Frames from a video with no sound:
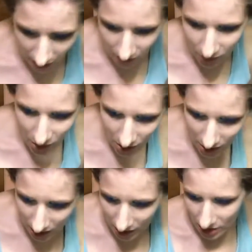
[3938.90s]
log
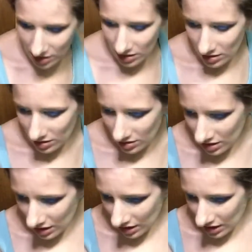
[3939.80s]
in
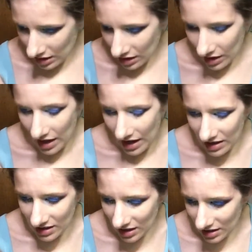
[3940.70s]
and
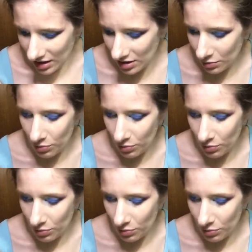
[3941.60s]
access his